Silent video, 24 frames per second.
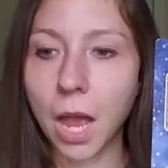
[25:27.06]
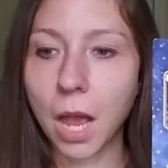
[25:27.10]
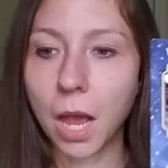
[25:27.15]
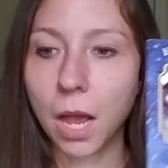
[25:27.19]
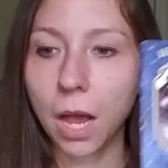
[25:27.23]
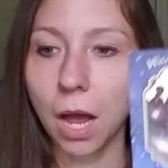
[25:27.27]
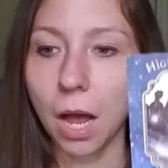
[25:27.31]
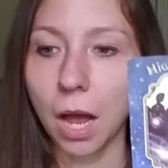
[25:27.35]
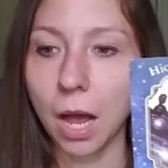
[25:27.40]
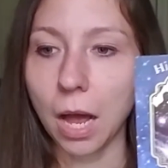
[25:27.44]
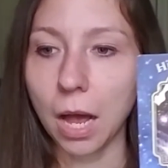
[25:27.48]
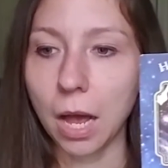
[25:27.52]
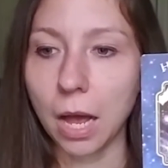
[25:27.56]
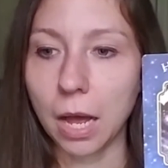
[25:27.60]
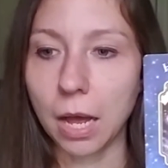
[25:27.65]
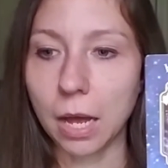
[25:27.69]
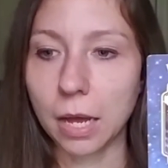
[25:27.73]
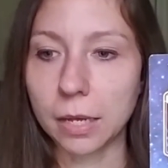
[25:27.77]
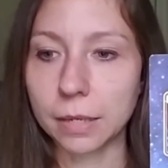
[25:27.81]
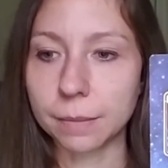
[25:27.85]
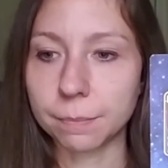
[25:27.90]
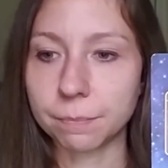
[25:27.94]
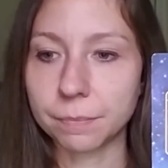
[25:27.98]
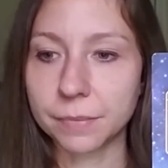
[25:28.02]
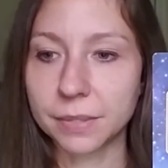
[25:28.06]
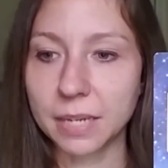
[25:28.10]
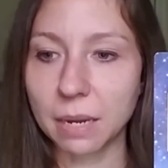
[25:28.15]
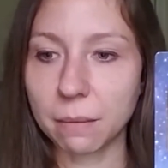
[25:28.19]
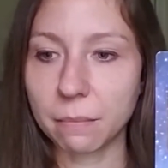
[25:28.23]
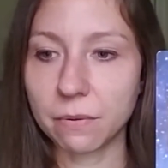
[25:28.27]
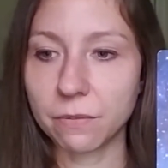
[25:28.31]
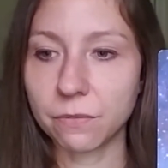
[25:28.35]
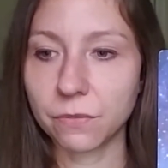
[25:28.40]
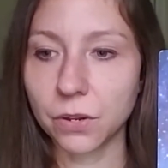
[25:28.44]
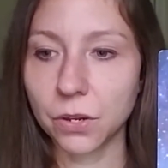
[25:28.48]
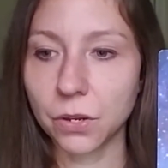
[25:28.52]
Um, some
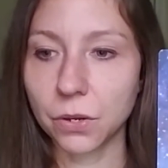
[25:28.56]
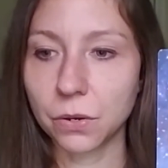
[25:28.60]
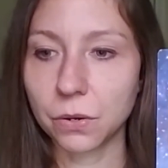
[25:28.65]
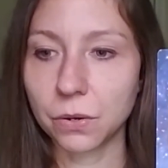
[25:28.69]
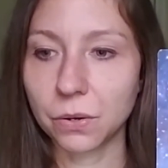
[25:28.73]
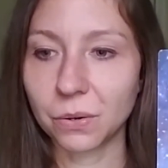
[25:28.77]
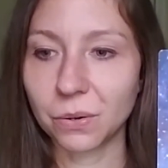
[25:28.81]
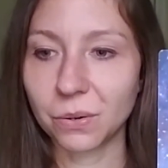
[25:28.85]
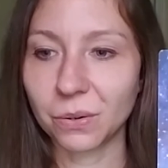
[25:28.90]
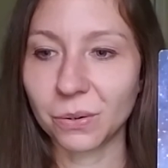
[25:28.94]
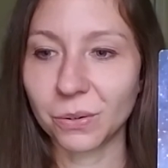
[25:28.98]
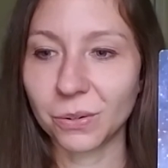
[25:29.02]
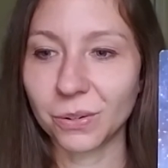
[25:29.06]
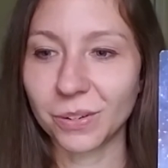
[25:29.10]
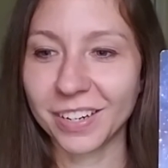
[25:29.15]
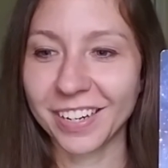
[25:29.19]
of you,